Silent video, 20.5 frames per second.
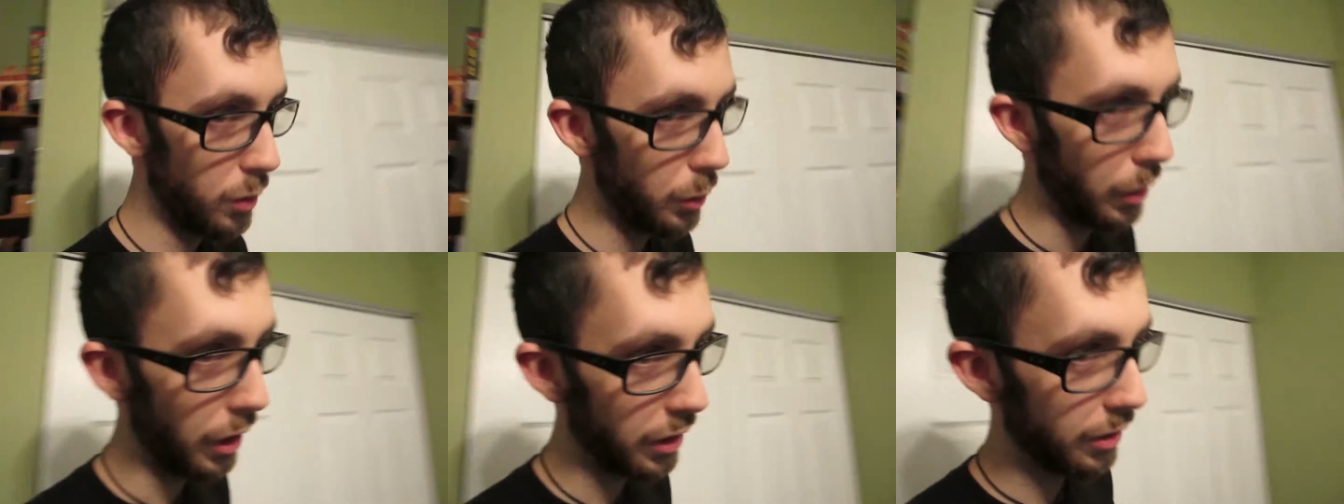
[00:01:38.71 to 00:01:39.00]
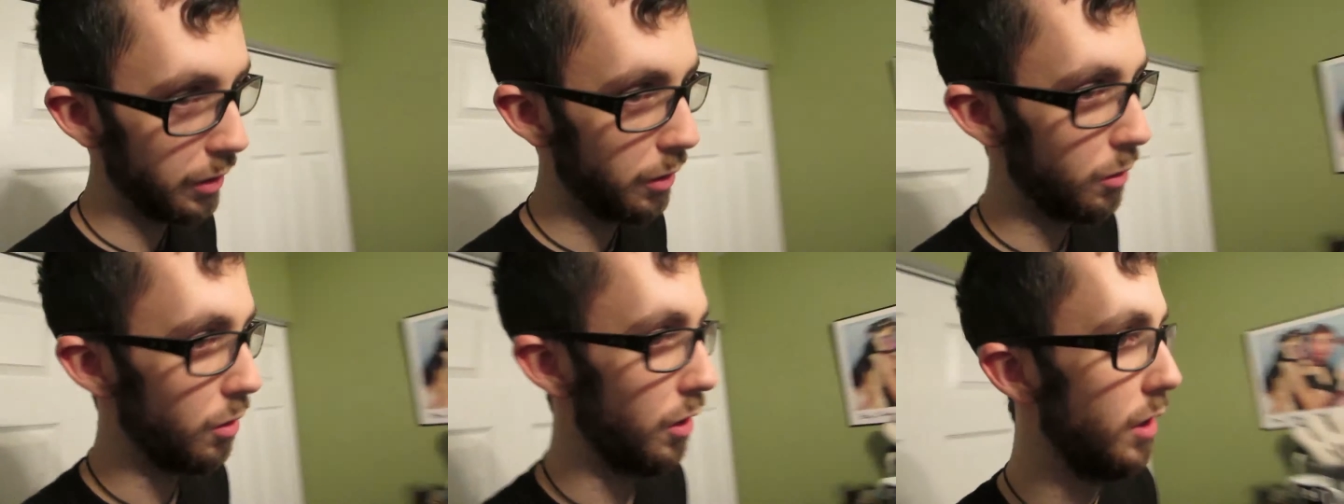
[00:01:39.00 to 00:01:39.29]
I
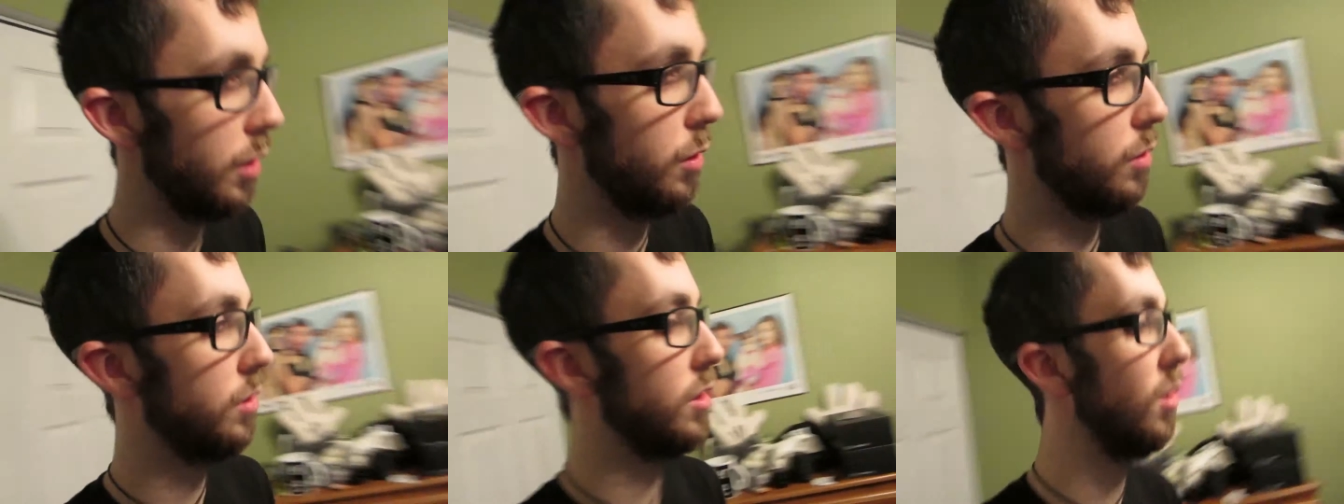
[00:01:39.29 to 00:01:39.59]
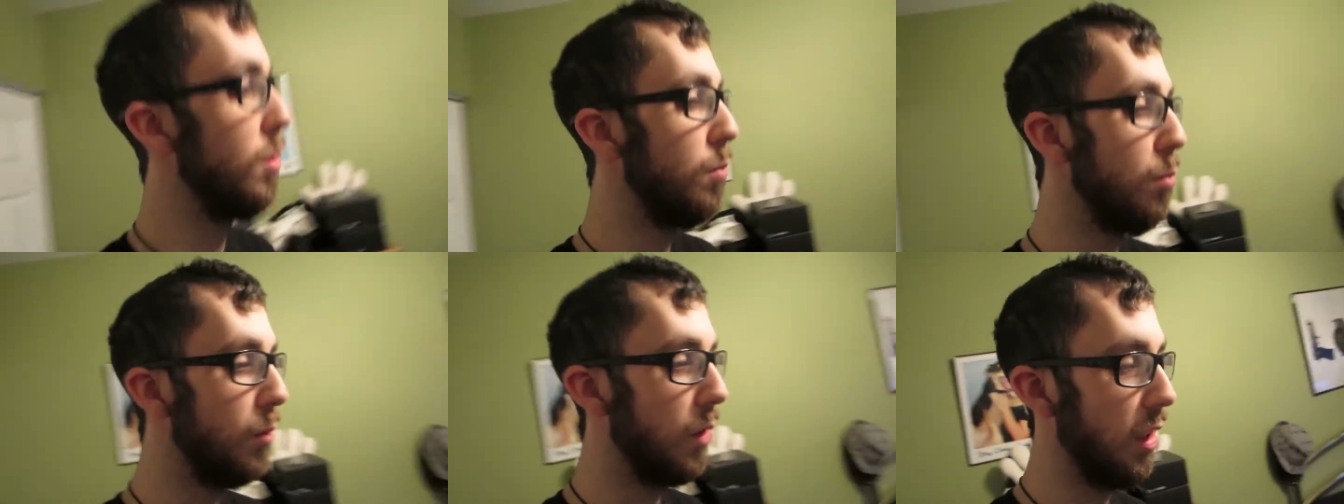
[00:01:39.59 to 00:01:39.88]
actually tried out
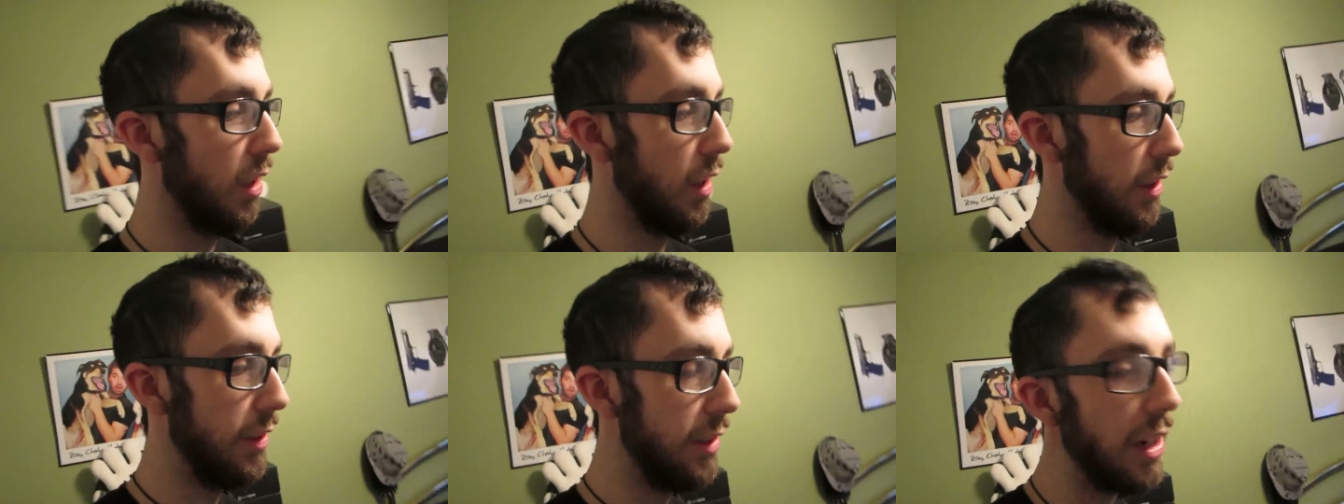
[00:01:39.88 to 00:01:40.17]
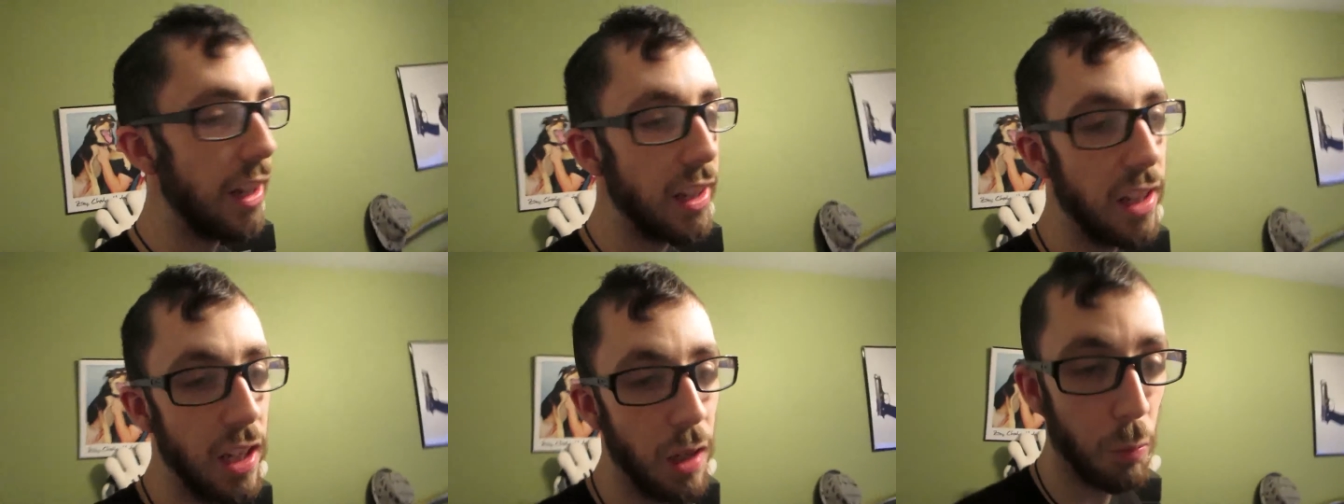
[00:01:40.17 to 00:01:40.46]
some uh,
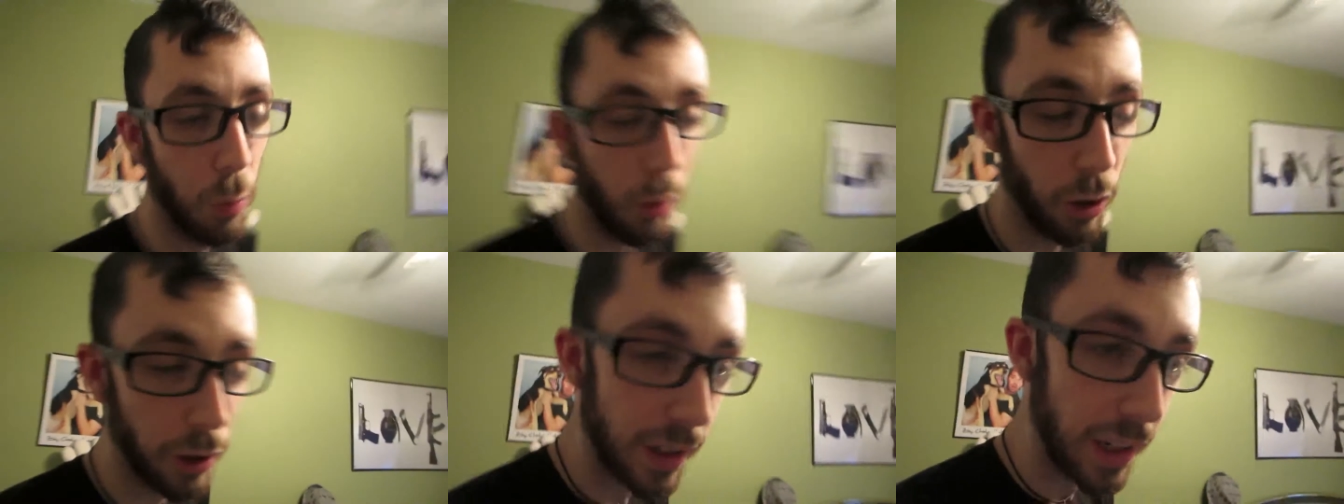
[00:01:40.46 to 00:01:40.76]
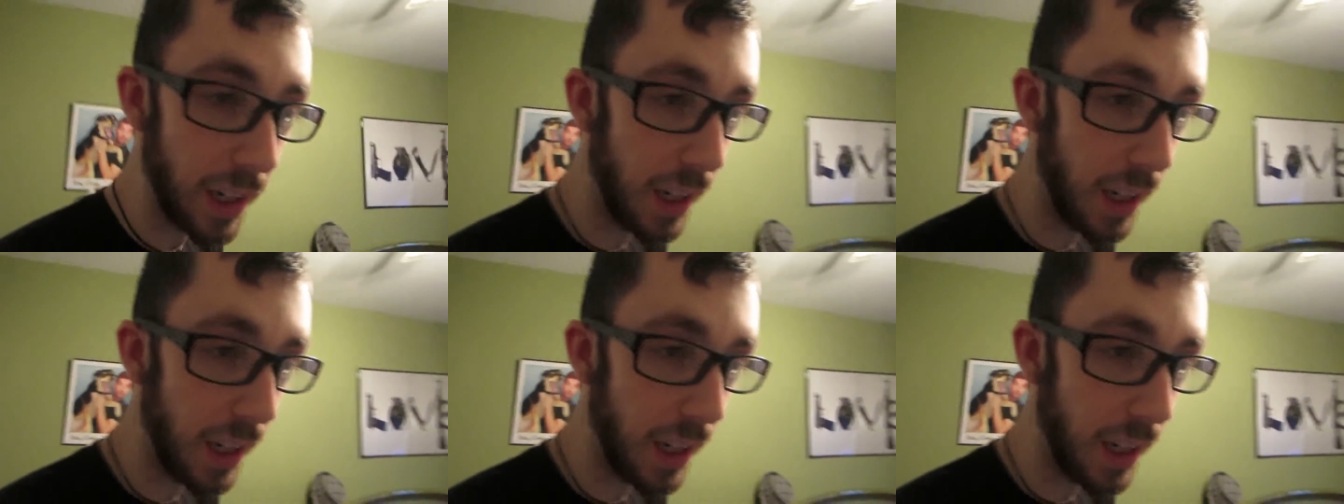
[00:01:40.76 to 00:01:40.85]
steadycam work